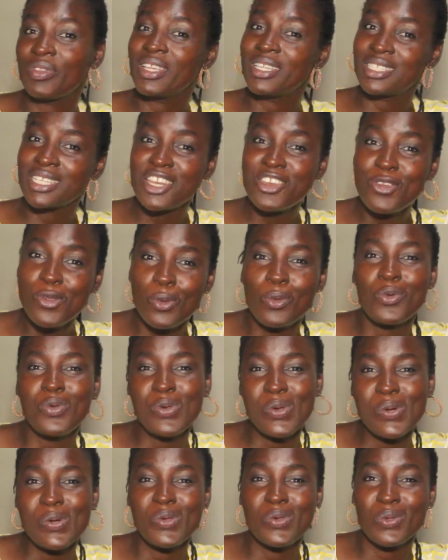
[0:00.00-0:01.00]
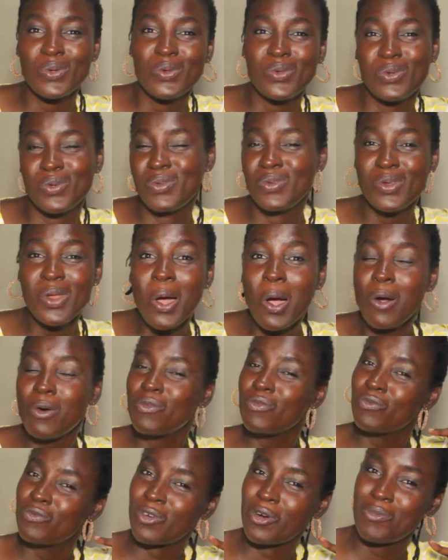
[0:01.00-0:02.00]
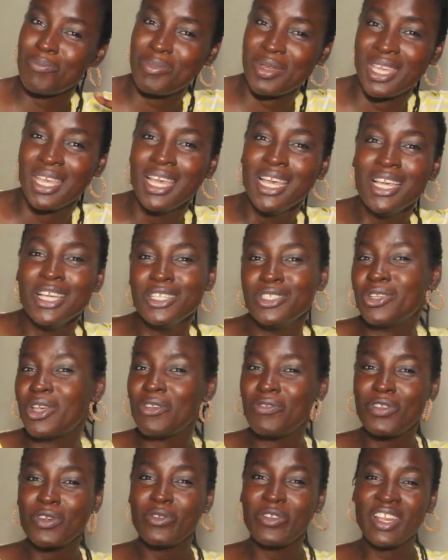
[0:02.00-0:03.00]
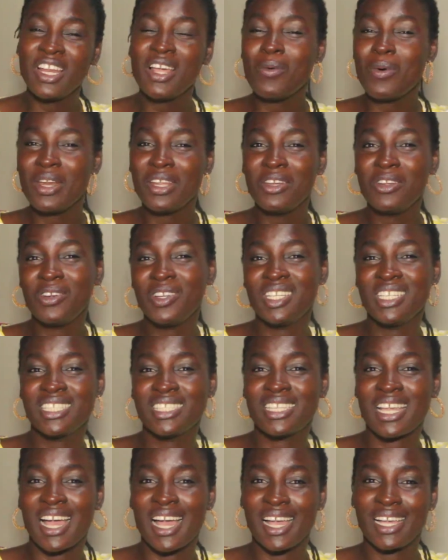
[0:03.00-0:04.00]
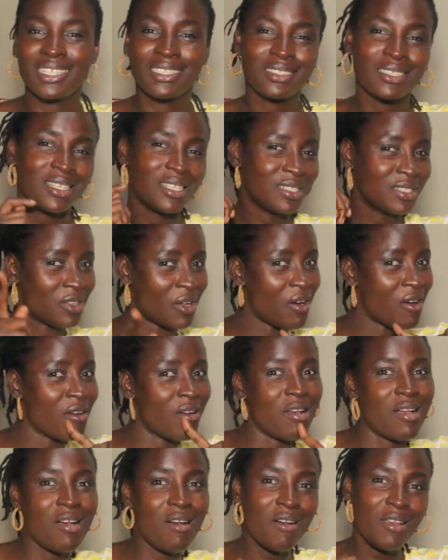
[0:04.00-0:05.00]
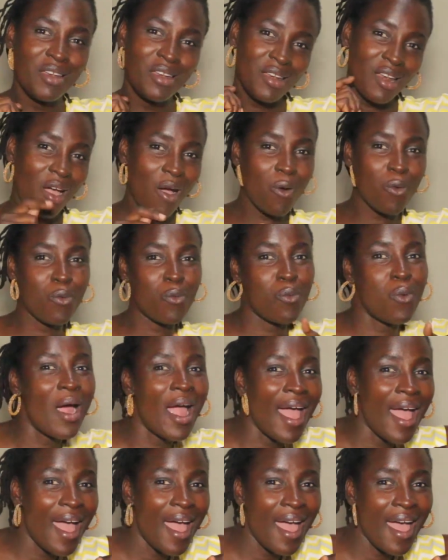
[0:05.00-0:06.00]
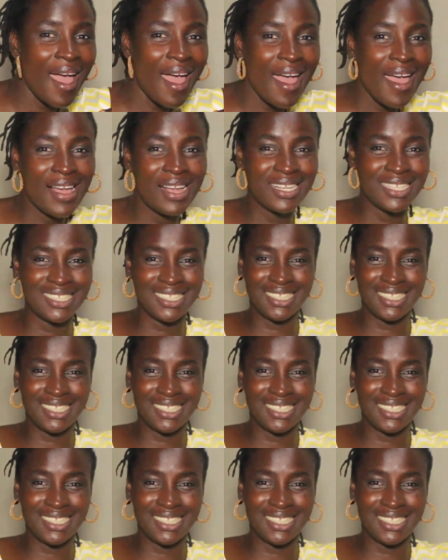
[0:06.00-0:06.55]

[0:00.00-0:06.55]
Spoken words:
is a no for me. So if you really want to know these signs, don't go nowhere.